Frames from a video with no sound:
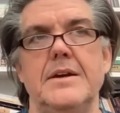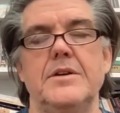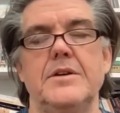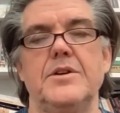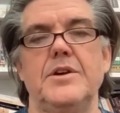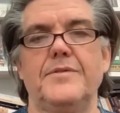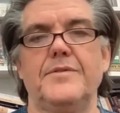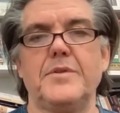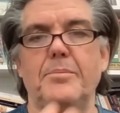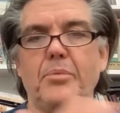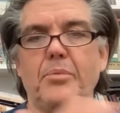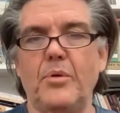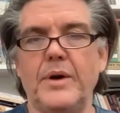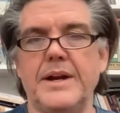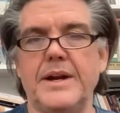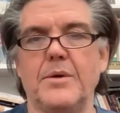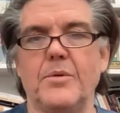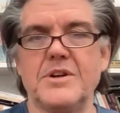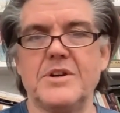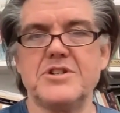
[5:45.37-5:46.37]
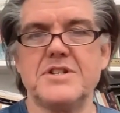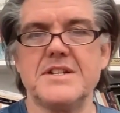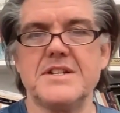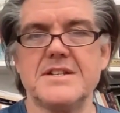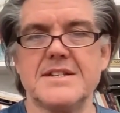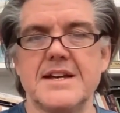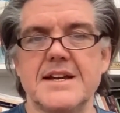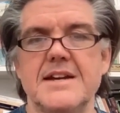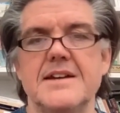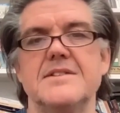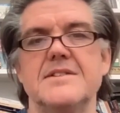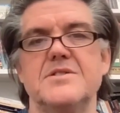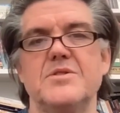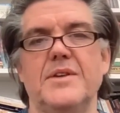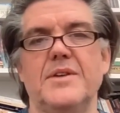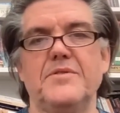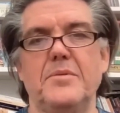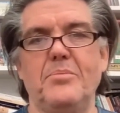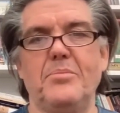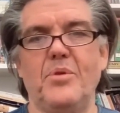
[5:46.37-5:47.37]
You have to point at what she says.
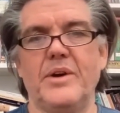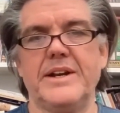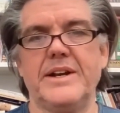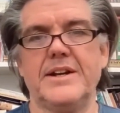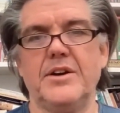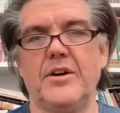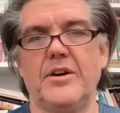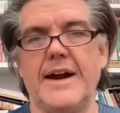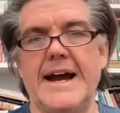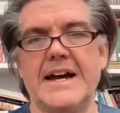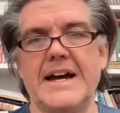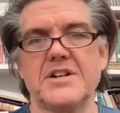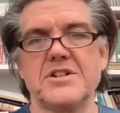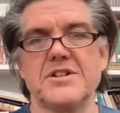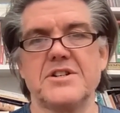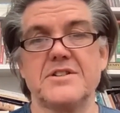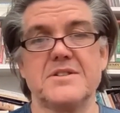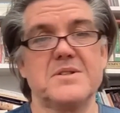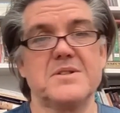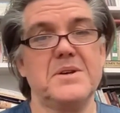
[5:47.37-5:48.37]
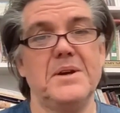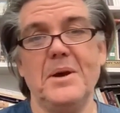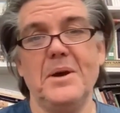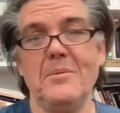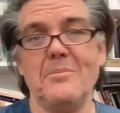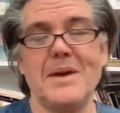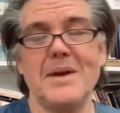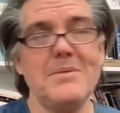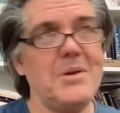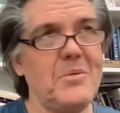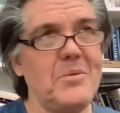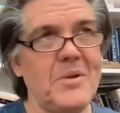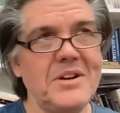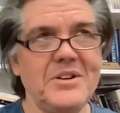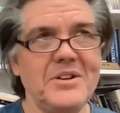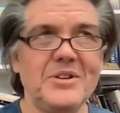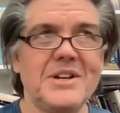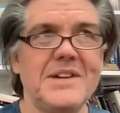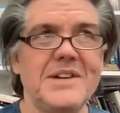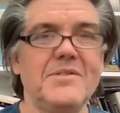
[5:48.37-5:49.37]
You have to point at her actions. Maybe
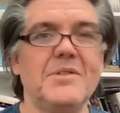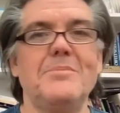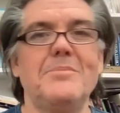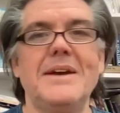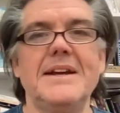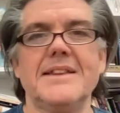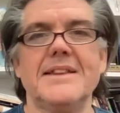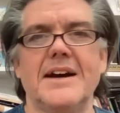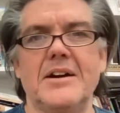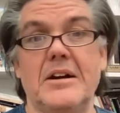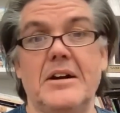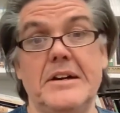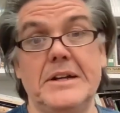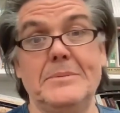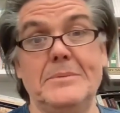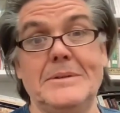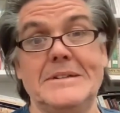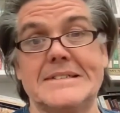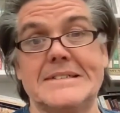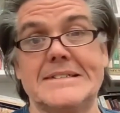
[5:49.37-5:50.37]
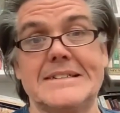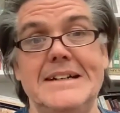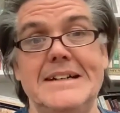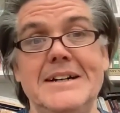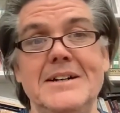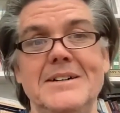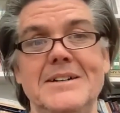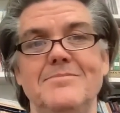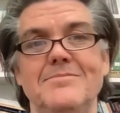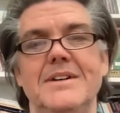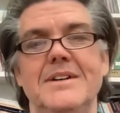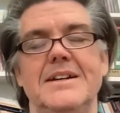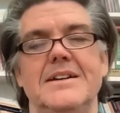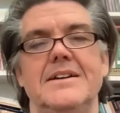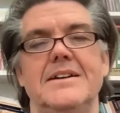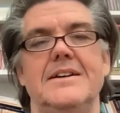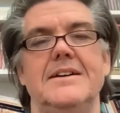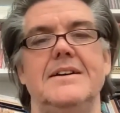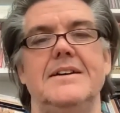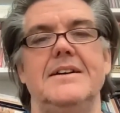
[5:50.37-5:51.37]
one could even make that argument.
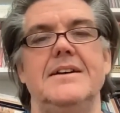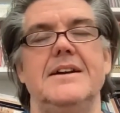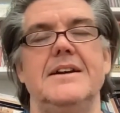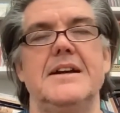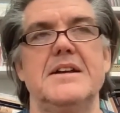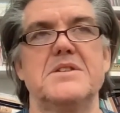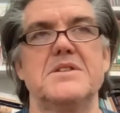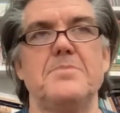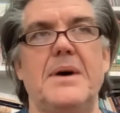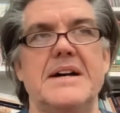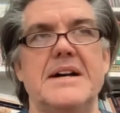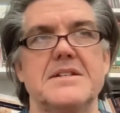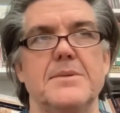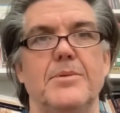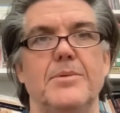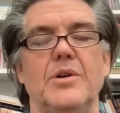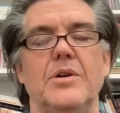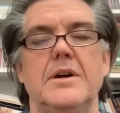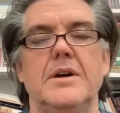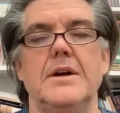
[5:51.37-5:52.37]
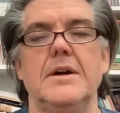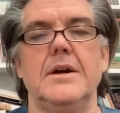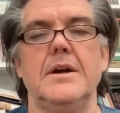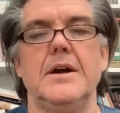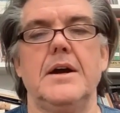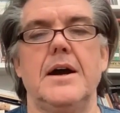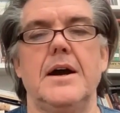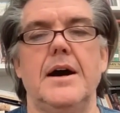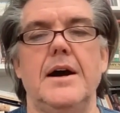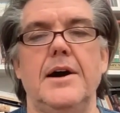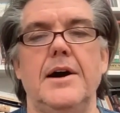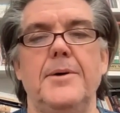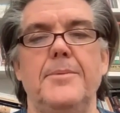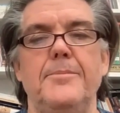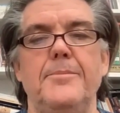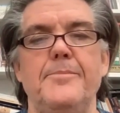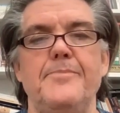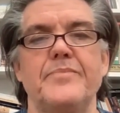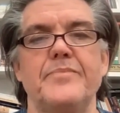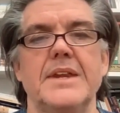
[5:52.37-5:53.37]
It's possible,
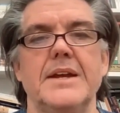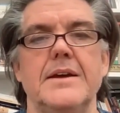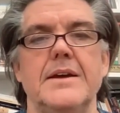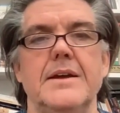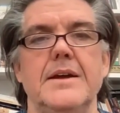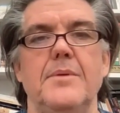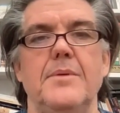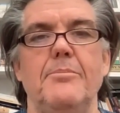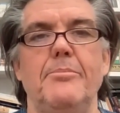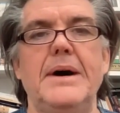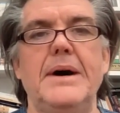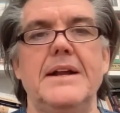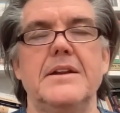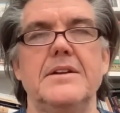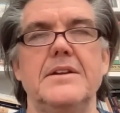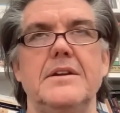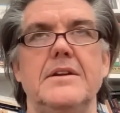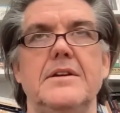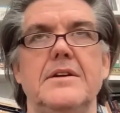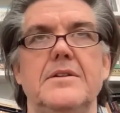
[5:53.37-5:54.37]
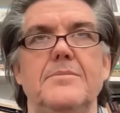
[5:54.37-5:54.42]
but